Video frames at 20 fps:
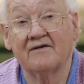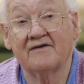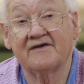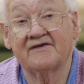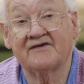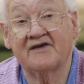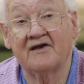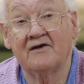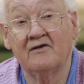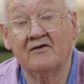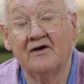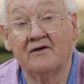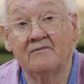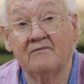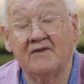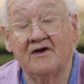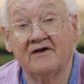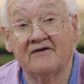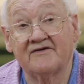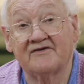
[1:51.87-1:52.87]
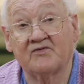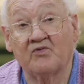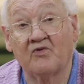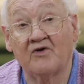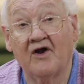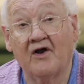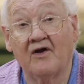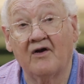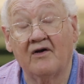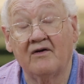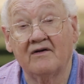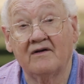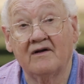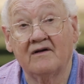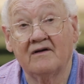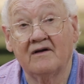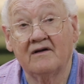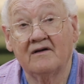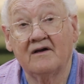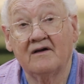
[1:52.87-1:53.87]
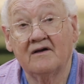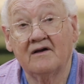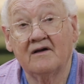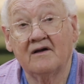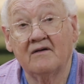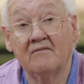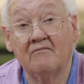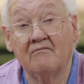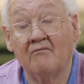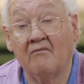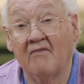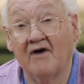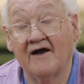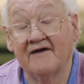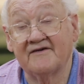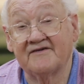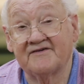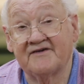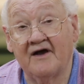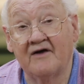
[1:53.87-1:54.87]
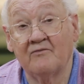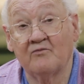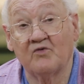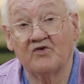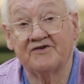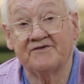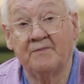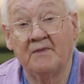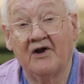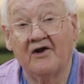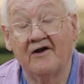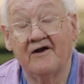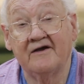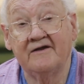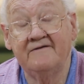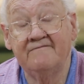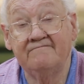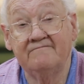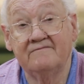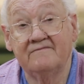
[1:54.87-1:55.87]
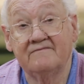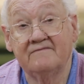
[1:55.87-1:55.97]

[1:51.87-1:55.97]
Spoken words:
Salem is where my son was married.